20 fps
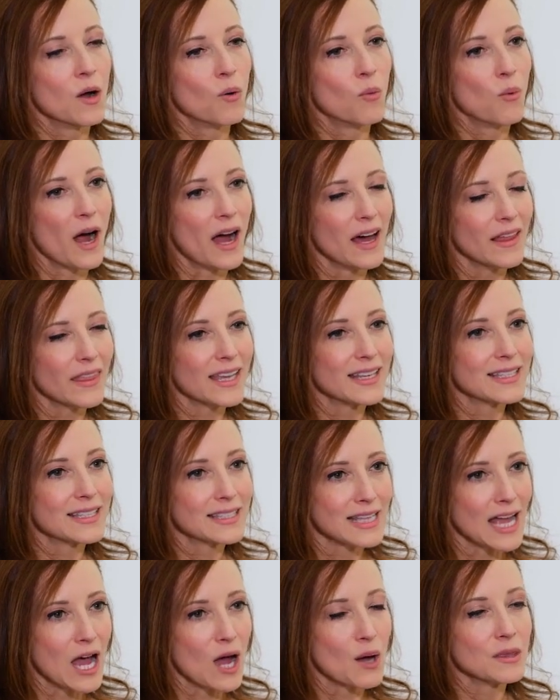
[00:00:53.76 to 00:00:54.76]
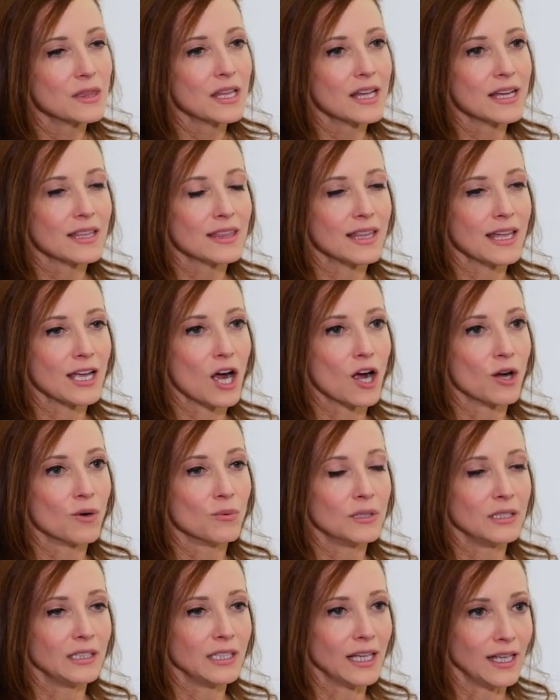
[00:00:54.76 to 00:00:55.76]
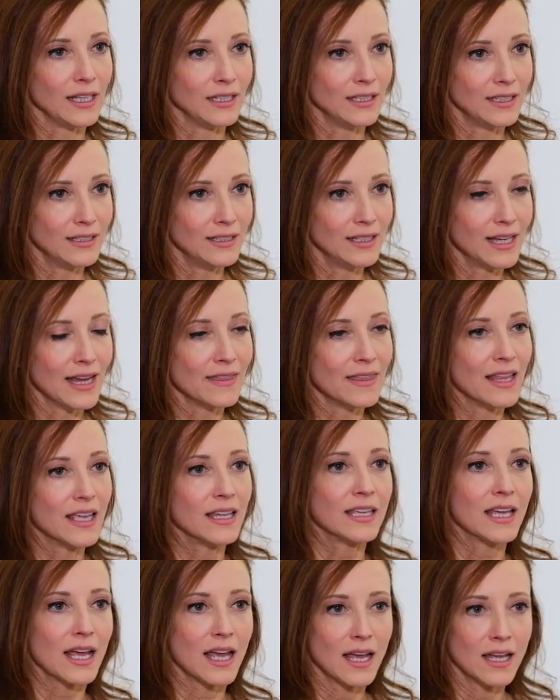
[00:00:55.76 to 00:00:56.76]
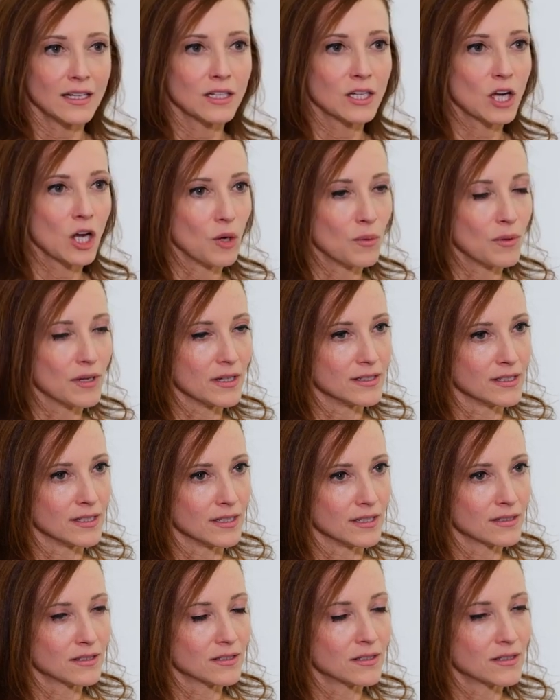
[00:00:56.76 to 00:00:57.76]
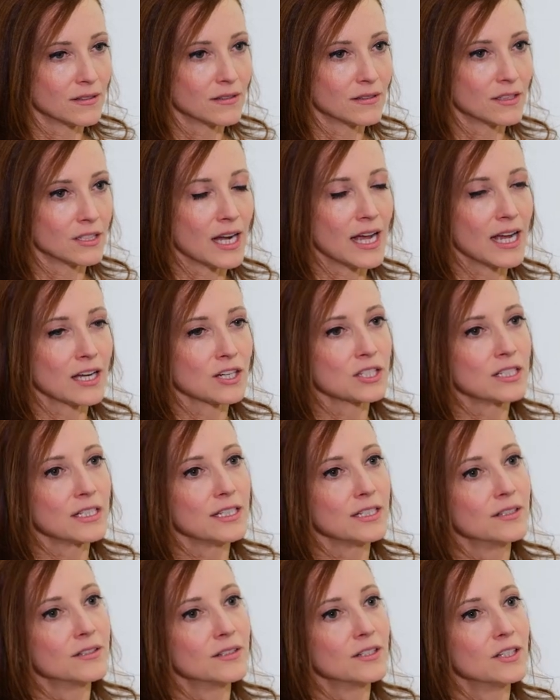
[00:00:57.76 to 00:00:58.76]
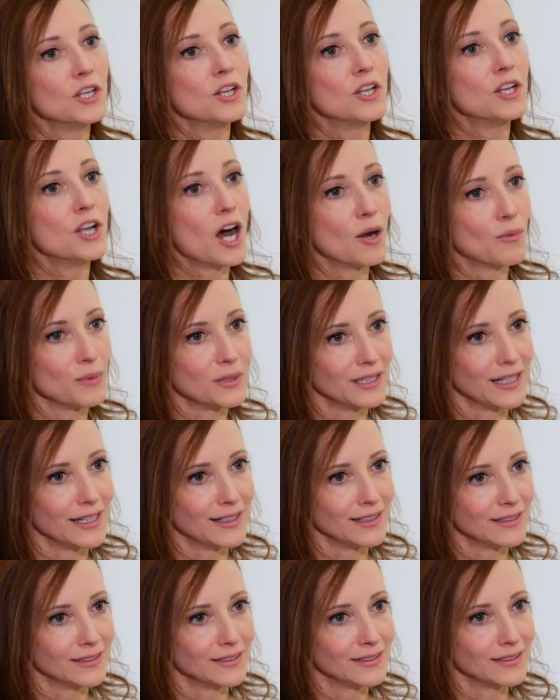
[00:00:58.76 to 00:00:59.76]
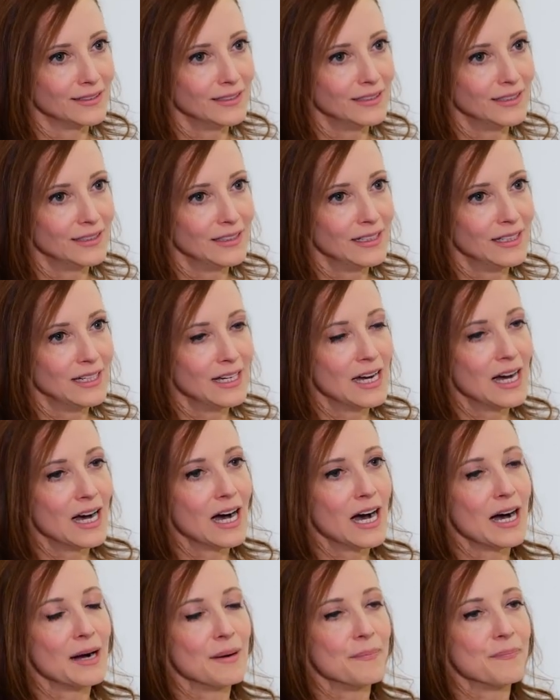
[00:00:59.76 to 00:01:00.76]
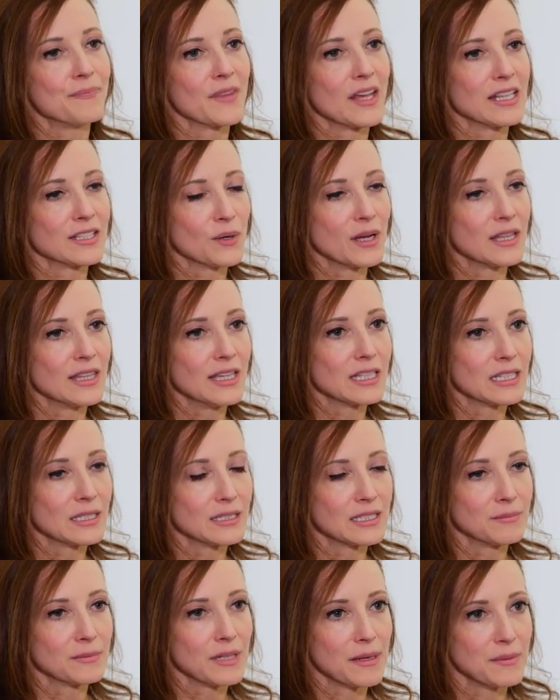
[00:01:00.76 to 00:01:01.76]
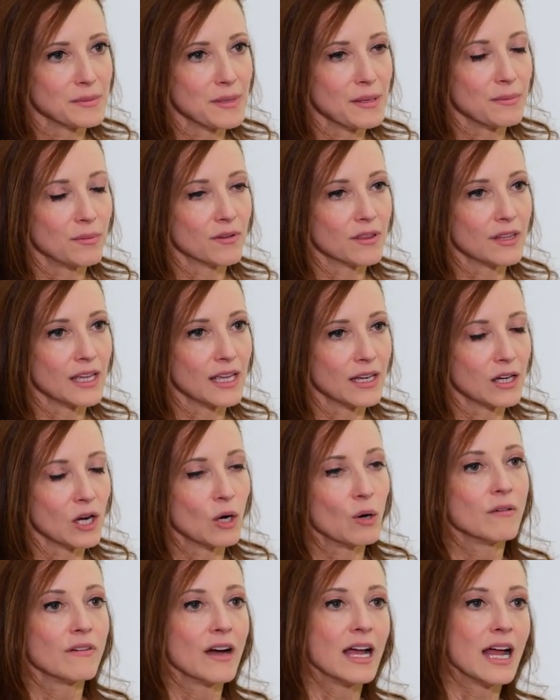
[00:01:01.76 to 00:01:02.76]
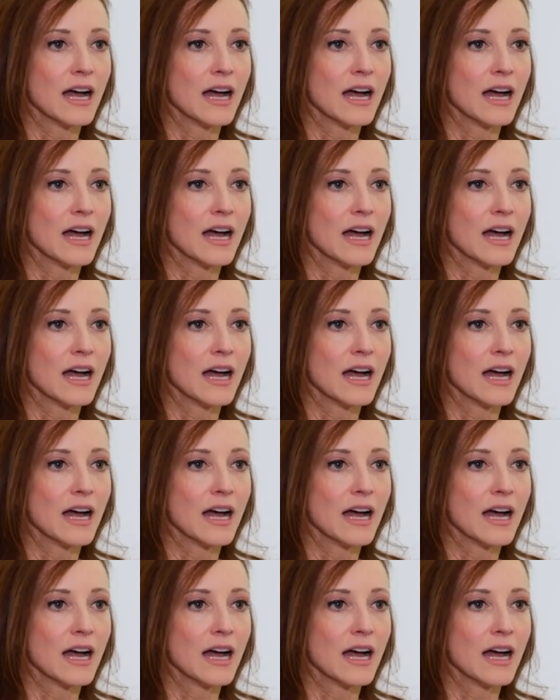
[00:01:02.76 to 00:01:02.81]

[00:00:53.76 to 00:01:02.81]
While they sound like they are related and they can coexist, they're actually not related. And so I think that sometimes people think, oh, if I